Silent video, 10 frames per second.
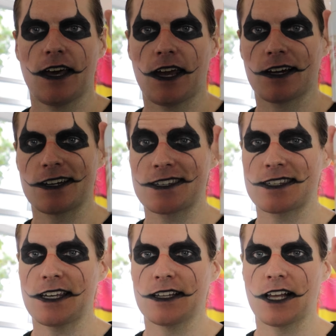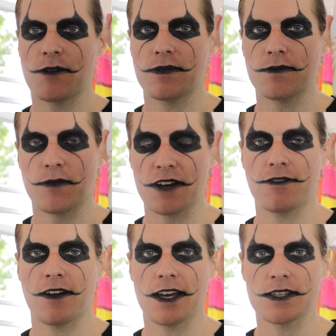and I'm gonna seal up my
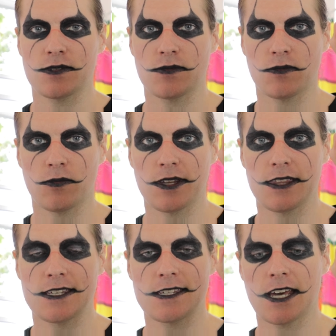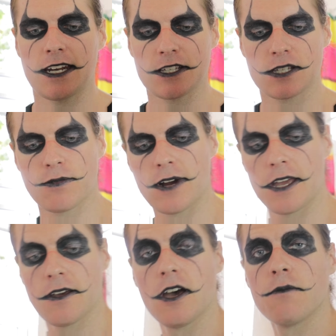face with this setting
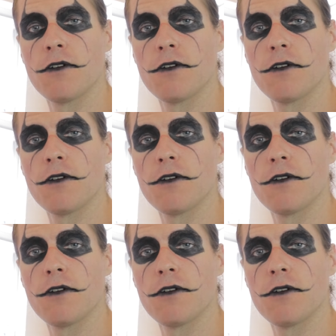spray